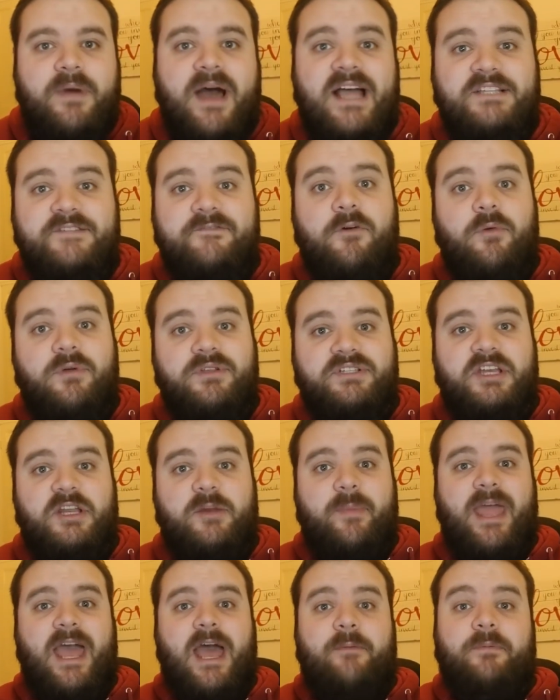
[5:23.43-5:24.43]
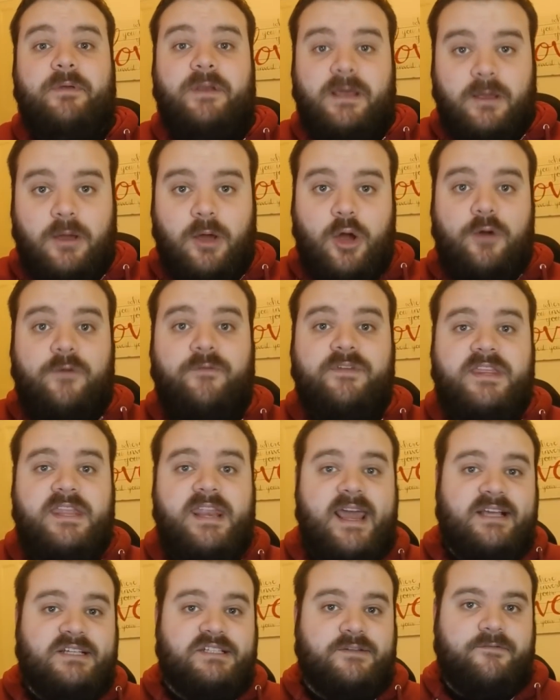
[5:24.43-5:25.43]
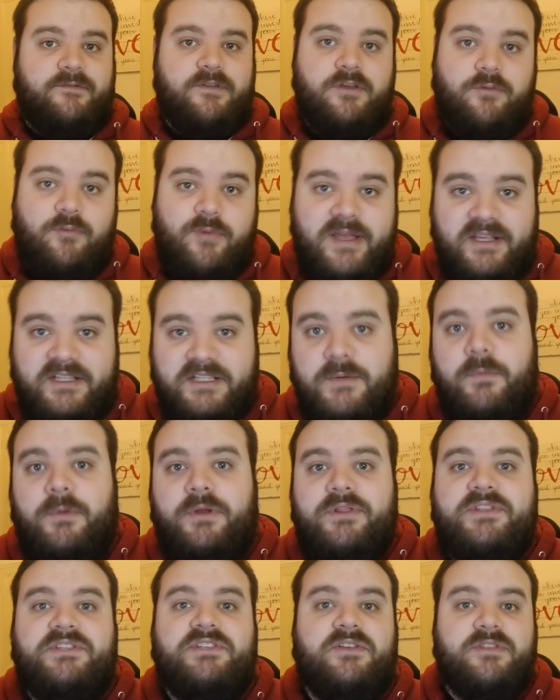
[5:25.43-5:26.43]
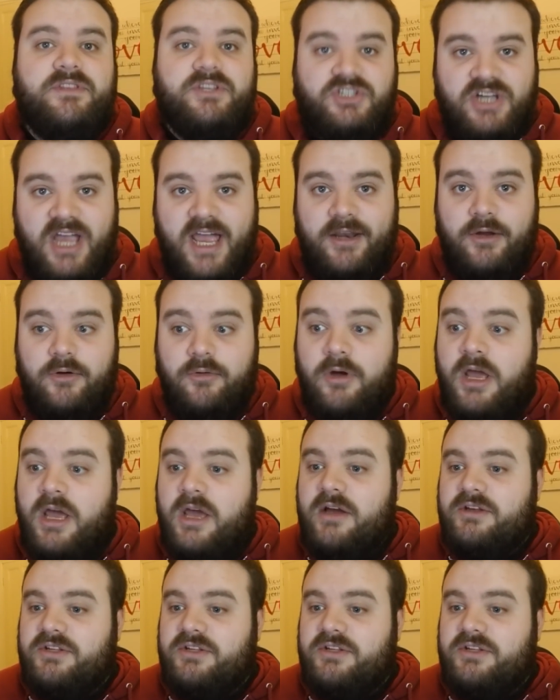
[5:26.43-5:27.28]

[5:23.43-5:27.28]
But as for what's going to be happening over the next few weeks and months on the channel,